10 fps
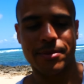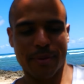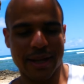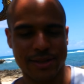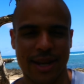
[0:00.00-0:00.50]
the
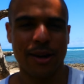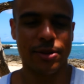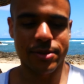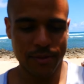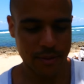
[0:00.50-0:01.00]
plans now
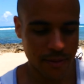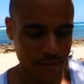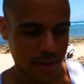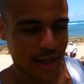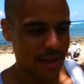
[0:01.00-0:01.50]
is
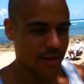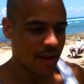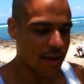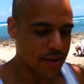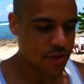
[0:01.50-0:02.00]
we're gonna head to
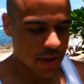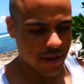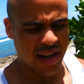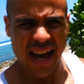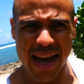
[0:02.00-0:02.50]
lunch.
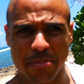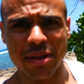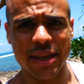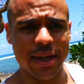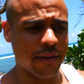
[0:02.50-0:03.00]
I
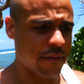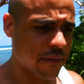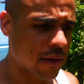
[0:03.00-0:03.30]
believe.